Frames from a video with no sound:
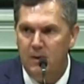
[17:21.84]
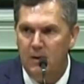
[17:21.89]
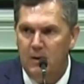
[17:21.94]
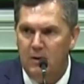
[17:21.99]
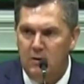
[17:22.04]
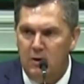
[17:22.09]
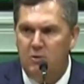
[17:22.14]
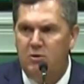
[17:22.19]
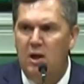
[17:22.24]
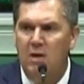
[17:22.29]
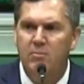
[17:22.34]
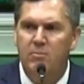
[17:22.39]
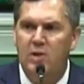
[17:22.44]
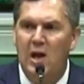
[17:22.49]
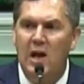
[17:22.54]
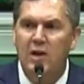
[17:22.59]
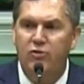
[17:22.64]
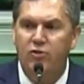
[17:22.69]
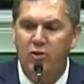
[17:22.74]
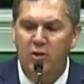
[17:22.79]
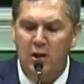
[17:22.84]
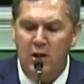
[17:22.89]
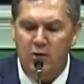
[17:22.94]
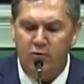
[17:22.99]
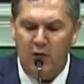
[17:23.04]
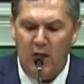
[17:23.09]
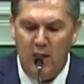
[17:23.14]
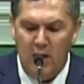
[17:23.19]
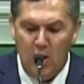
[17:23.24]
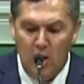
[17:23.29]
The temptation
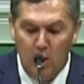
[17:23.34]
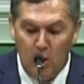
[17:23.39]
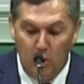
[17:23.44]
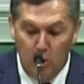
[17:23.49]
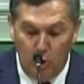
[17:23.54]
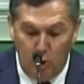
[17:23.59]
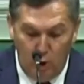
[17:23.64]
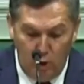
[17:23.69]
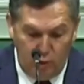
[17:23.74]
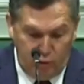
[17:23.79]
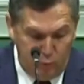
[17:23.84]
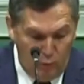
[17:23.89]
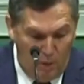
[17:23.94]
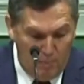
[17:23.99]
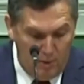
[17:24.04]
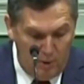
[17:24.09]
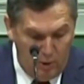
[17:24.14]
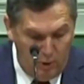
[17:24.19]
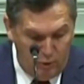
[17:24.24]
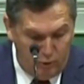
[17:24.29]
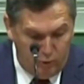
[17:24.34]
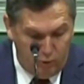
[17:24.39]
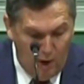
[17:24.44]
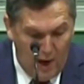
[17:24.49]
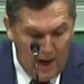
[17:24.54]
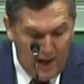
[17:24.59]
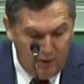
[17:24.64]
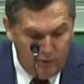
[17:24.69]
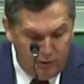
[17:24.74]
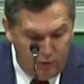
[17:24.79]
is a loose woman who
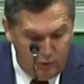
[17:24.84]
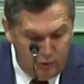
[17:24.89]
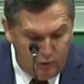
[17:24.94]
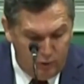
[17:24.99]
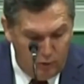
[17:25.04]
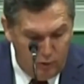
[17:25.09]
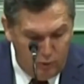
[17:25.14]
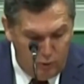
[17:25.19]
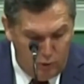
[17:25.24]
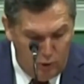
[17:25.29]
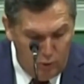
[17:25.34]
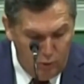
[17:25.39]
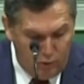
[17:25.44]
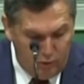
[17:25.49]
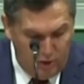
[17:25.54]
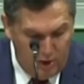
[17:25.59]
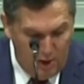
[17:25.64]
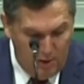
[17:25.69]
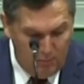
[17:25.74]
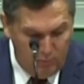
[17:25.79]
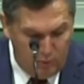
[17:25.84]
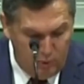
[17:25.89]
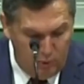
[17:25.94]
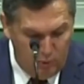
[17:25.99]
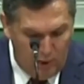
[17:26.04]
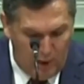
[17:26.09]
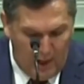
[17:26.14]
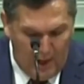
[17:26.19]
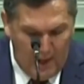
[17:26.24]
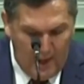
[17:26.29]
tries to seduce him to
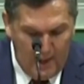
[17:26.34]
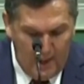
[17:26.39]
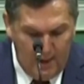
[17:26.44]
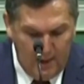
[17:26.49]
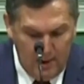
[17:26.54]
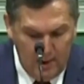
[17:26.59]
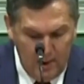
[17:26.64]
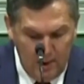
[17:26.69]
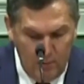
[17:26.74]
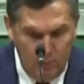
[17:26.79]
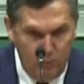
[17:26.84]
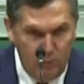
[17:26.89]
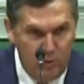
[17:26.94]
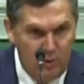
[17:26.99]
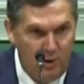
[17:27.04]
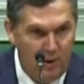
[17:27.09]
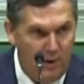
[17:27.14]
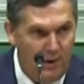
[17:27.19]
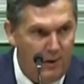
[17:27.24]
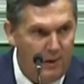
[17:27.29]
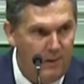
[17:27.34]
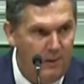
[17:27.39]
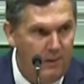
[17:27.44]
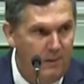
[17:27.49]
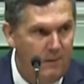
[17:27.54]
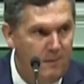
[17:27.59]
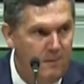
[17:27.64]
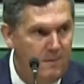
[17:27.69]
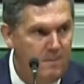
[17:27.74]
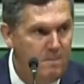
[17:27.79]
lie with her.
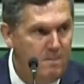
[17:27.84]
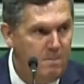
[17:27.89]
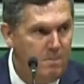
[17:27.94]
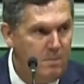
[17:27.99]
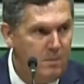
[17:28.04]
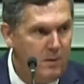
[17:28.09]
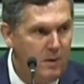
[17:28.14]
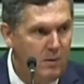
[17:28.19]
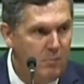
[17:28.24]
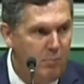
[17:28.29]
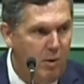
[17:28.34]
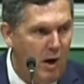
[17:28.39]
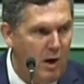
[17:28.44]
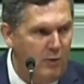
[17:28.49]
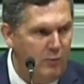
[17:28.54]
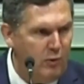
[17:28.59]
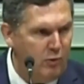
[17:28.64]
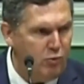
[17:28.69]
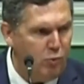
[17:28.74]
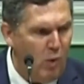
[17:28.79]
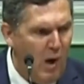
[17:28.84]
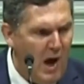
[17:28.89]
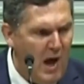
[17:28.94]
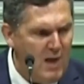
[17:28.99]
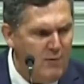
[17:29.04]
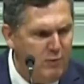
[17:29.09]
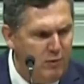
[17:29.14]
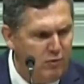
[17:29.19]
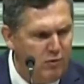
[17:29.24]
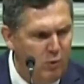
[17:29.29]
Potiphar's
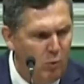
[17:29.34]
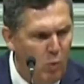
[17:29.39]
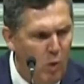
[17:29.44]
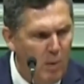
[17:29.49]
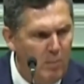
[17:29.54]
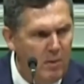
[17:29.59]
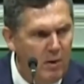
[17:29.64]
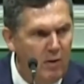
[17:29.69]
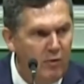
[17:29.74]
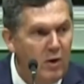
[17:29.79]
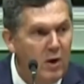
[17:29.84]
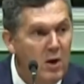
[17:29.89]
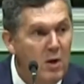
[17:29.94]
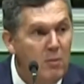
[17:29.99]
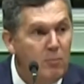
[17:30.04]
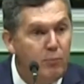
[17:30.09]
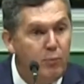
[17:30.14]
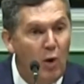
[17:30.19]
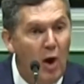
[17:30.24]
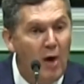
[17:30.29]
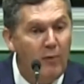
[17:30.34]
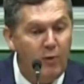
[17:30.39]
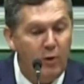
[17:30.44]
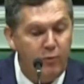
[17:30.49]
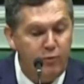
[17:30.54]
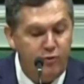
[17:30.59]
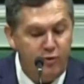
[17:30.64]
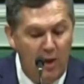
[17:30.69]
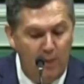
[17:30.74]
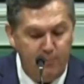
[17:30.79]
wife is the woman of
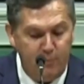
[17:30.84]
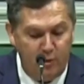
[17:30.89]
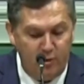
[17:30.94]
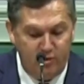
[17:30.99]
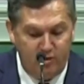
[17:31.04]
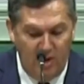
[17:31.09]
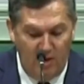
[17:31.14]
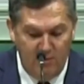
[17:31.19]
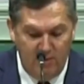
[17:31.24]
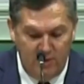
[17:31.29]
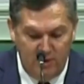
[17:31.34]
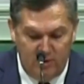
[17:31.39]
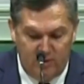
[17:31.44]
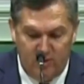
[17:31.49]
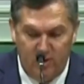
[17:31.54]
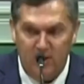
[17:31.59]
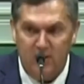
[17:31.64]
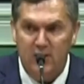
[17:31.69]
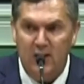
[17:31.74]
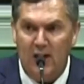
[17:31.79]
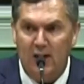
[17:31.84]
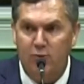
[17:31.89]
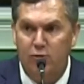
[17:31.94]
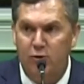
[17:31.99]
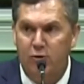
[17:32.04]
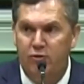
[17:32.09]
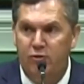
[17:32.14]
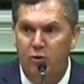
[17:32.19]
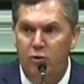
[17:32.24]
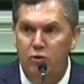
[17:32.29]
Proverbs chapter 7, the
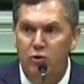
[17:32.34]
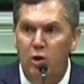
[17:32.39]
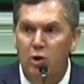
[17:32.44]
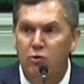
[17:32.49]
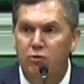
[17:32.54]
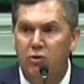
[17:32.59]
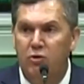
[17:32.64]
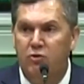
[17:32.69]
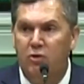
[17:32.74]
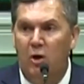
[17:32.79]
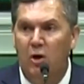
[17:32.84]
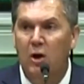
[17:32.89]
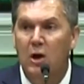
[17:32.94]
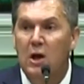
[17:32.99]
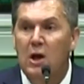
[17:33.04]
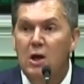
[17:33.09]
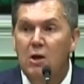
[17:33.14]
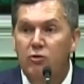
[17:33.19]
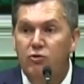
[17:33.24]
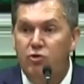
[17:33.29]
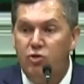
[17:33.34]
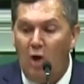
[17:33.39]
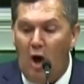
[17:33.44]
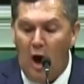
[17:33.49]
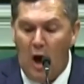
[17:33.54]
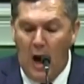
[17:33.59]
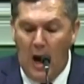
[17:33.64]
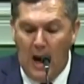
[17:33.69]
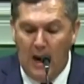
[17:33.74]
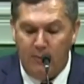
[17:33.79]
seductress who uses her
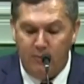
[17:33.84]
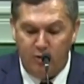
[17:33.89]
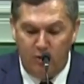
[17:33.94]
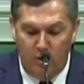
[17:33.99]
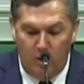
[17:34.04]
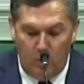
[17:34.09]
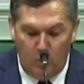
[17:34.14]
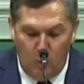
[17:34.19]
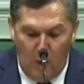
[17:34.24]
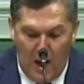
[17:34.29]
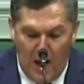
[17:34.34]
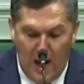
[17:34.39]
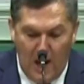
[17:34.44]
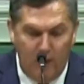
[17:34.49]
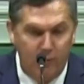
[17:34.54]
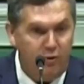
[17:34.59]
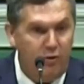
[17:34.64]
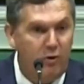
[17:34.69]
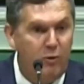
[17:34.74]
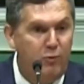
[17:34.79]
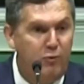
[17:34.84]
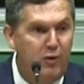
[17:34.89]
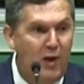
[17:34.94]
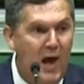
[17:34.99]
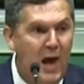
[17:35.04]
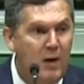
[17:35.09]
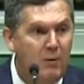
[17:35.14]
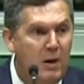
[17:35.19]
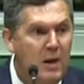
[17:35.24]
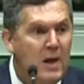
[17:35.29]
charms and her wiles and her
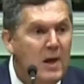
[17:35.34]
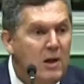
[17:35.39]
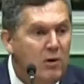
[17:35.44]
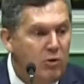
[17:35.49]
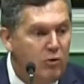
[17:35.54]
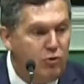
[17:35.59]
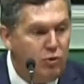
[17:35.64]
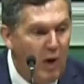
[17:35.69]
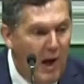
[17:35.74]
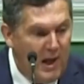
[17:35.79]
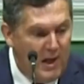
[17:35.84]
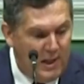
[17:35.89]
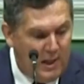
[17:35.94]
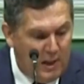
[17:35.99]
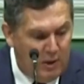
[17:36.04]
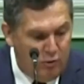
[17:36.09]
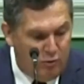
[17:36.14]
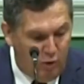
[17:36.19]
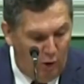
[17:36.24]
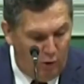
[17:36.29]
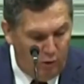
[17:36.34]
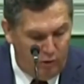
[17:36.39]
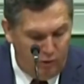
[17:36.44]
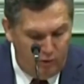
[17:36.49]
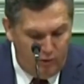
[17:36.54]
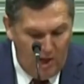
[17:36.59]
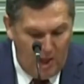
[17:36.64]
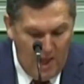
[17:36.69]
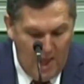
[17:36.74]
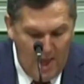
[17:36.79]
flattery to try to get Joseph
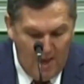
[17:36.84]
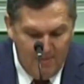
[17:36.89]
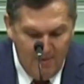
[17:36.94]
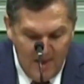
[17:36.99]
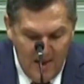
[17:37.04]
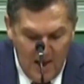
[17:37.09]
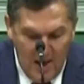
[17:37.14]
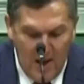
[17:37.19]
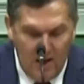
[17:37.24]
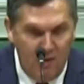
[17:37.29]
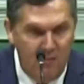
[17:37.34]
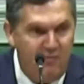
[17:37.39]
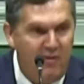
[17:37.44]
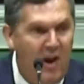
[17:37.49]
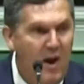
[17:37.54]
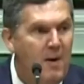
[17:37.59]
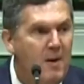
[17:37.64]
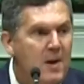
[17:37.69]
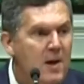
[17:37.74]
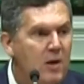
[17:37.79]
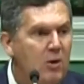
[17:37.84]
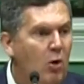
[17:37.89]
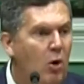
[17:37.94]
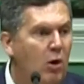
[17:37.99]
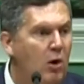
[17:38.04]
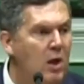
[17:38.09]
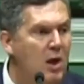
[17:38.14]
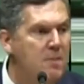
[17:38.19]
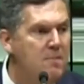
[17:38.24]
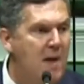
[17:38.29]
to have an affair. And
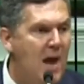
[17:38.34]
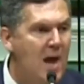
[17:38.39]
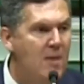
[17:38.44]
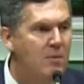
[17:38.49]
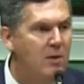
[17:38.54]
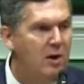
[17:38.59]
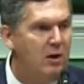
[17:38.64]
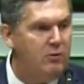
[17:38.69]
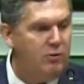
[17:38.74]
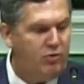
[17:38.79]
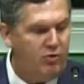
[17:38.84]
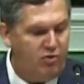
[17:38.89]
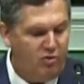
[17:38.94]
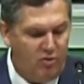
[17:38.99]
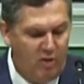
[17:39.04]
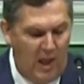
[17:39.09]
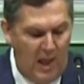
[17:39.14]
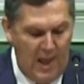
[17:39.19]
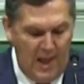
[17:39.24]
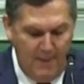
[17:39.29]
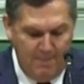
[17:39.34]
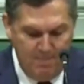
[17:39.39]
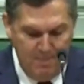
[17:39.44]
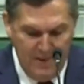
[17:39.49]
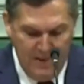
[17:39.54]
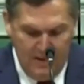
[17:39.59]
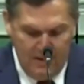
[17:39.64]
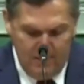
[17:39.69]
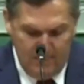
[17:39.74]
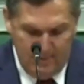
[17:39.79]
only a man would understand
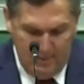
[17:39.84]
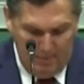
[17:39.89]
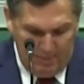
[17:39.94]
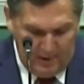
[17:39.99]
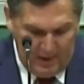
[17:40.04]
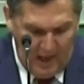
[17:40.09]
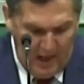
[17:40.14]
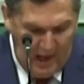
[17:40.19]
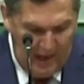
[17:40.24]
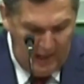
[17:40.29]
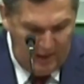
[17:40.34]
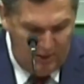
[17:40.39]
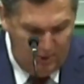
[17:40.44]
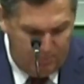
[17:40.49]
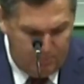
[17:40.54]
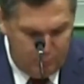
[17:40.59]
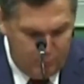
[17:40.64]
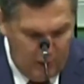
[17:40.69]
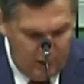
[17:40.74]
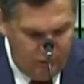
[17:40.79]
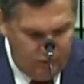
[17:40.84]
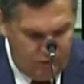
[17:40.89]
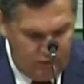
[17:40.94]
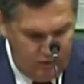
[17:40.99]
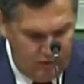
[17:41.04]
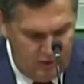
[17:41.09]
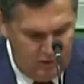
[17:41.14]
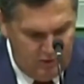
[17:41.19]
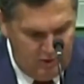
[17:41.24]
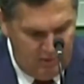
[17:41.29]
the kind of
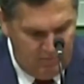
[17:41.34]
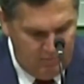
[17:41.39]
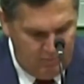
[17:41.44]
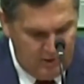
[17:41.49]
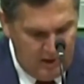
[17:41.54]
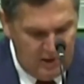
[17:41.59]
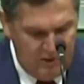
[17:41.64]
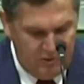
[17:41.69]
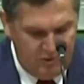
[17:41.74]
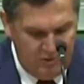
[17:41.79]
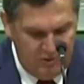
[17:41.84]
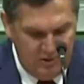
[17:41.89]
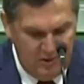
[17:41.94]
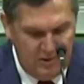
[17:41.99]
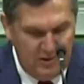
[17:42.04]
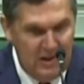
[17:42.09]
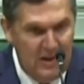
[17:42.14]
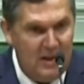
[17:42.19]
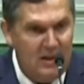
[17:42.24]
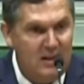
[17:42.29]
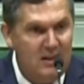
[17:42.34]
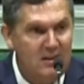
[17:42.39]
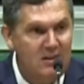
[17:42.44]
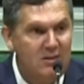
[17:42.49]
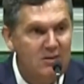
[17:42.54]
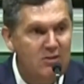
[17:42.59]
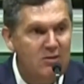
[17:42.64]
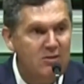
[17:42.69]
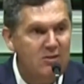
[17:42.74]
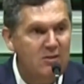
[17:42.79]
pressure, the temptation that
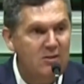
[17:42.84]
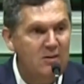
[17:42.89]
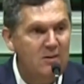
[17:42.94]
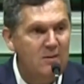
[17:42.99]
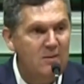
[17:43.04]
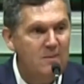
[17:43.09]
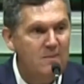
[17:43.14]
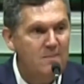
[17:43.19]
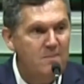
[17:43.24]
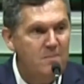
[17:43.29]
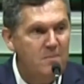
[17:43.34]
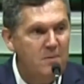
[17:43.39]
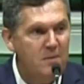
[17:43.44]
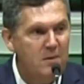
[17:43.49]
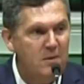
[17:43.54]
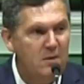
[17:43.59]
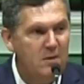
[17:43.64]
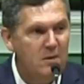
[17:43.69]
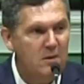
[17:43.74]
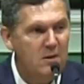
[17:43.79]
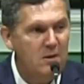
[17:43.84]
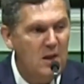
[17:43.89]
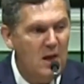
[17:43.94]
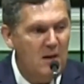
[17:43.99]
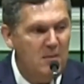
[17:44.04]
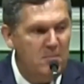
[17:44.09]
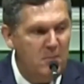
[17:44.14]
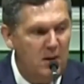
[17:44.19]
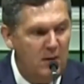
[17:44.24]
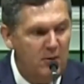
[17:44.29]
is. A
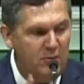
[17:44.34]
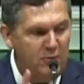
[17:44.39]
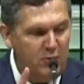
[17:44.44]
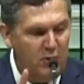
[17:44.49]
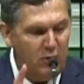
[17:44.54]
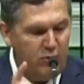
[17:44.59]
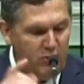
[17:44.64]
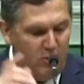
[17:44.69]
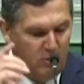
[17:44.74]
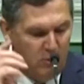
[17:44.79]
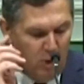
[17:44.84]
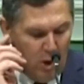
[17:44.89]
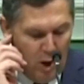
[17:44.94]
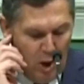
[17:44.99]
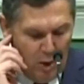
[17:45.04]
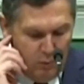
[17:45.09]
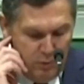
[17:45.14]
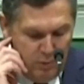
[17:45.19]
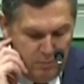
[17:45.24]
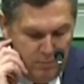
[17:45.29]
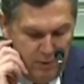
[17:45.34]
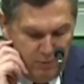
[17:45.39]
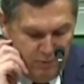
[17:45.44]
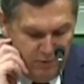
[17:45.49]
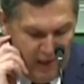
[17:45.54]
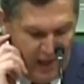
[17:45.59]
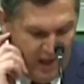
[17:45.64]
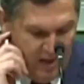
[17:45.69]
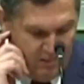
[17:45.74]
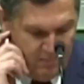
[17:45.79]
young man, first of all, would be
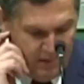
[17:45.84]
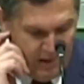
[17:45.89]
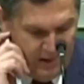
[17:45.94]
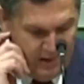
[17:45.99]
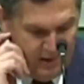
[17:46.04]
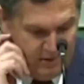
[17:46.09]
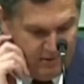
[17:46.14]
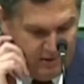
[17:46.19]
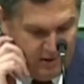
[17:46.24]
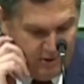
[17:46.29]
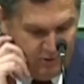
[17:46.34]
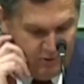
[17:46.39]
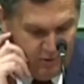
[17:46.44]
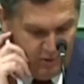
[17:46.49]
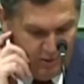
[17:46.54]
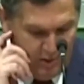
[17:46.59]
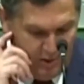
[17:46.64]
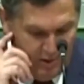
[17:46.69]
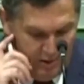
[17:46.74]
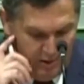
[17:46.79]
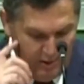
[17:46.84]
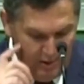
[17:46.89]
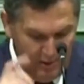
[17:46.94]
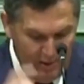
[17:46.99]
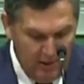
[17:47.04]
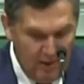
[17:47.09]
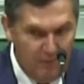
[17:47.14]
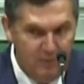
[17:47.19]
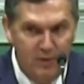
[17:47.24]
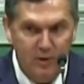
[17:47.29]
flattered by the attention
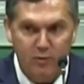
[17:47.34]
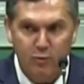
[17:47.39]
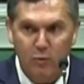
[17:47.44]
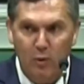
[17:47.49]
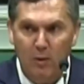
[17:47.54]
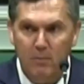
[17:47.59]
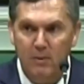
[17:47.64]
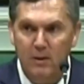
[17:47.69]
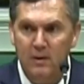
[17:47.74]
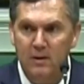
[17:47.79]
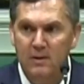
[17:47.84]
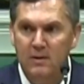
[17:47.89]
of this woman.